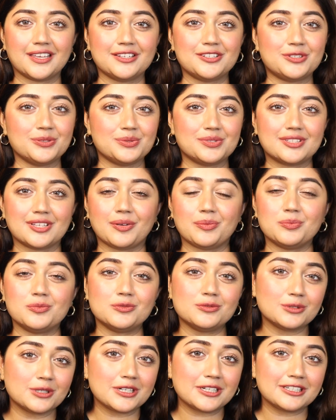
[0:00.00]
do
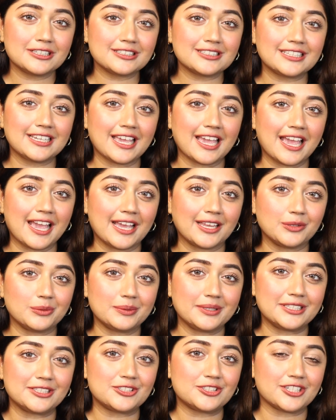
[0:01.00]
some work, and
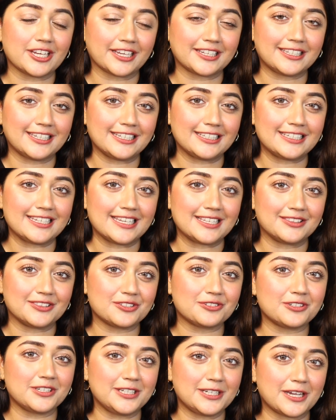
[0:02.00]
we'll check in
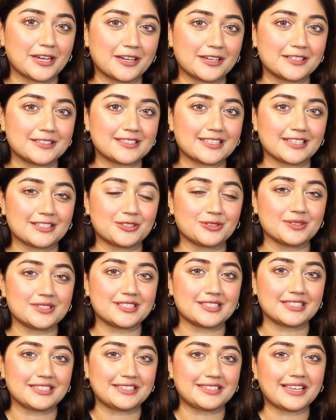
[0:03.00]
3 hours to
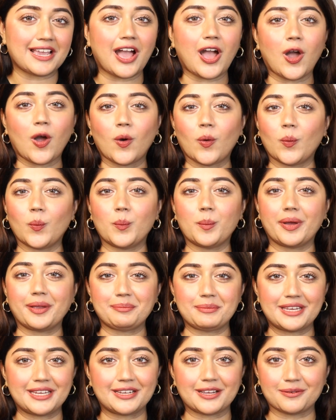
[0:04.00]
see how my
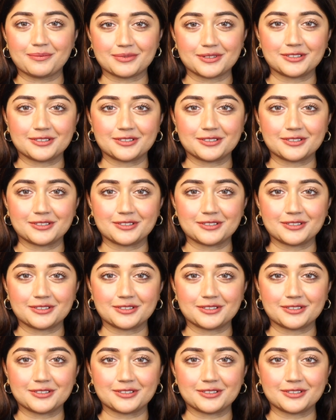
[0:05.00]
makeup